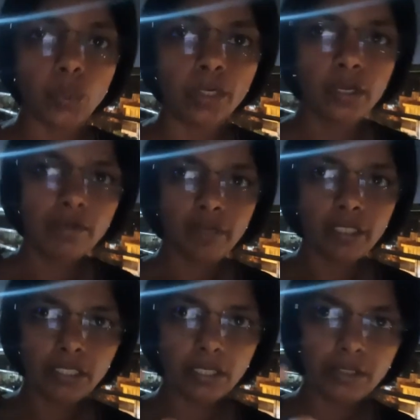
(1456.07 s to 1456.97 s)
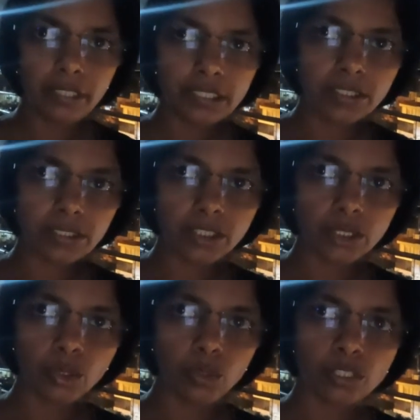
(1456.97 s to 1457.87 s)
When the lyrics just
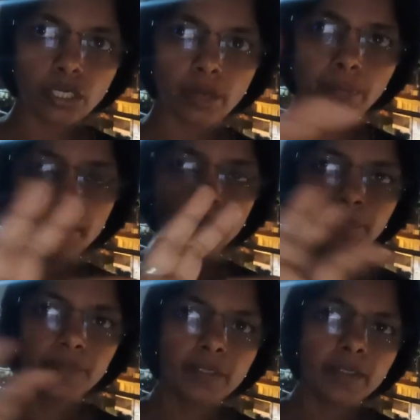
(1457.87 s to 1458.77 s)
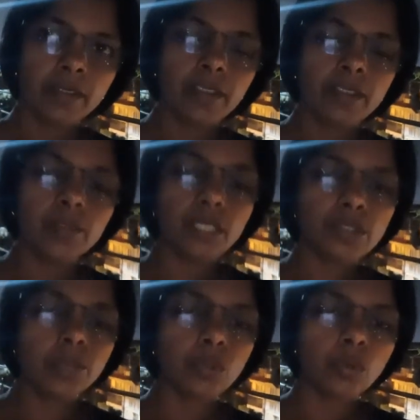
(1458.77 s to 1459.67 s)
shows up, you need to
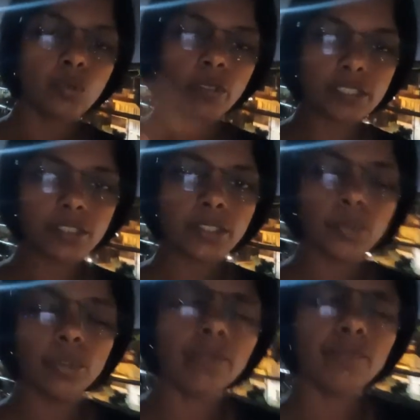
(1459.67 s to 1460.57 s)
know what's the tune of that,